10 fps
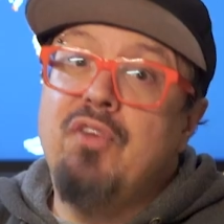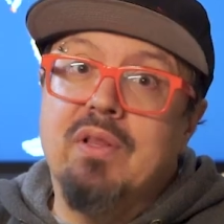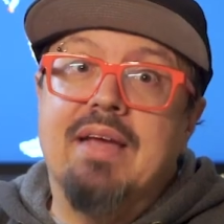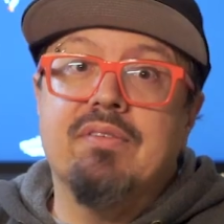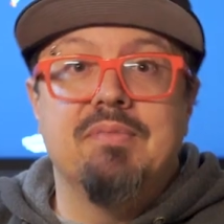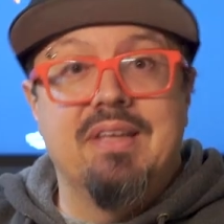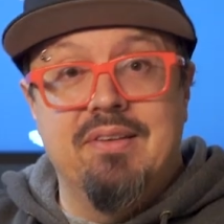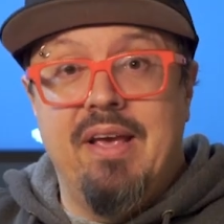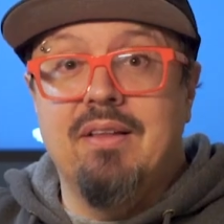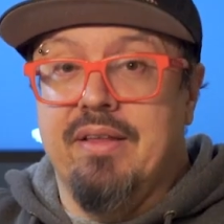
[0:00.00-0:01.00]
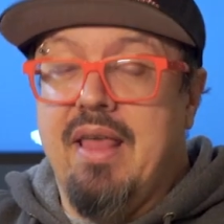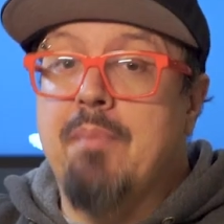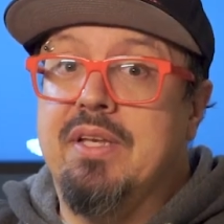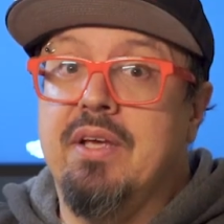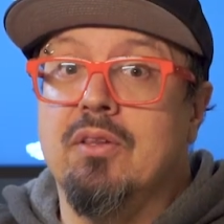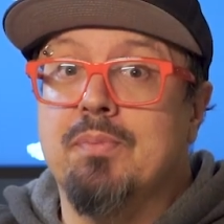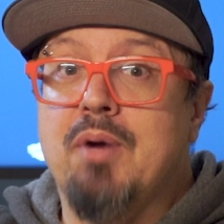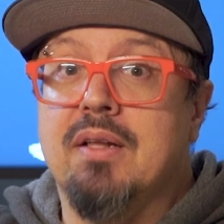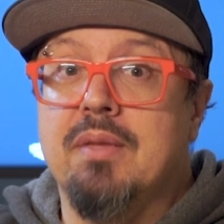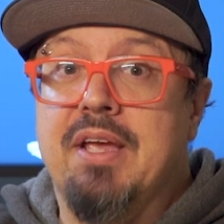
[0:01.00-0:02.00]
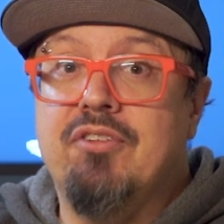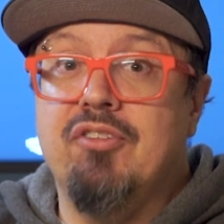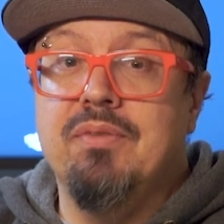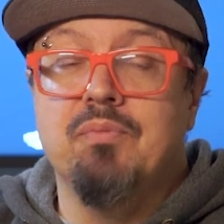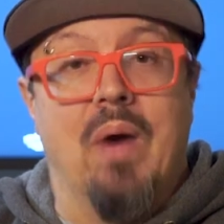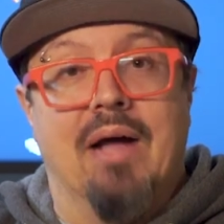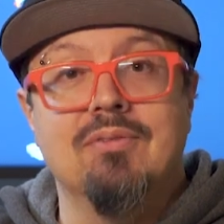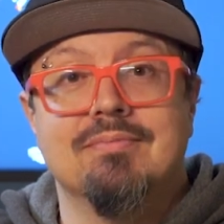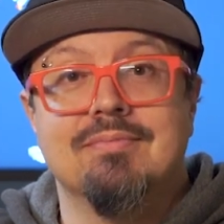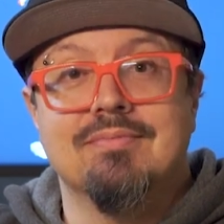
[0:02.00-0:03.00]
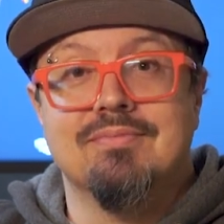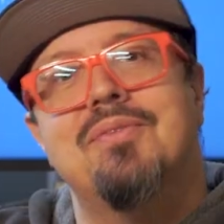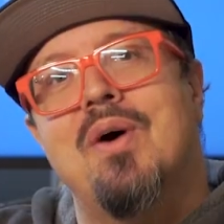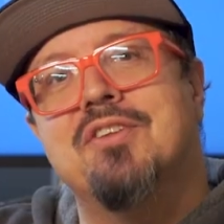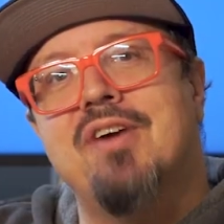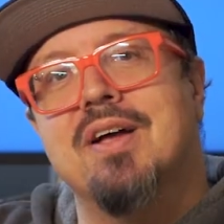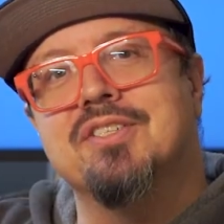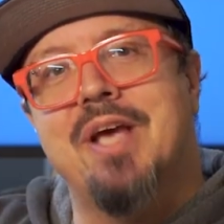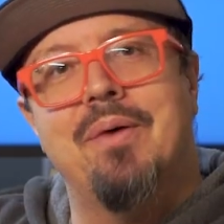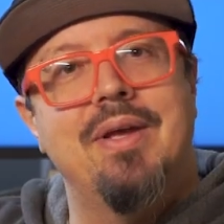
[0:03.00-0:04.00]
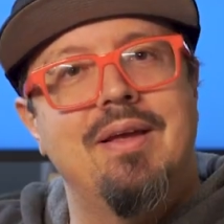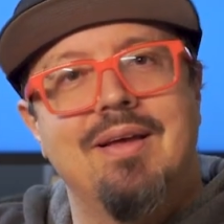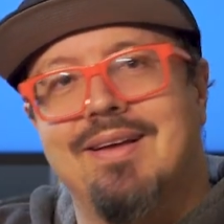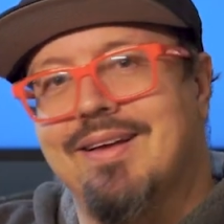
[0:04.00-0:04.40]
If you'd like some detail on that particular proclamation, well, let's watch on, shall we?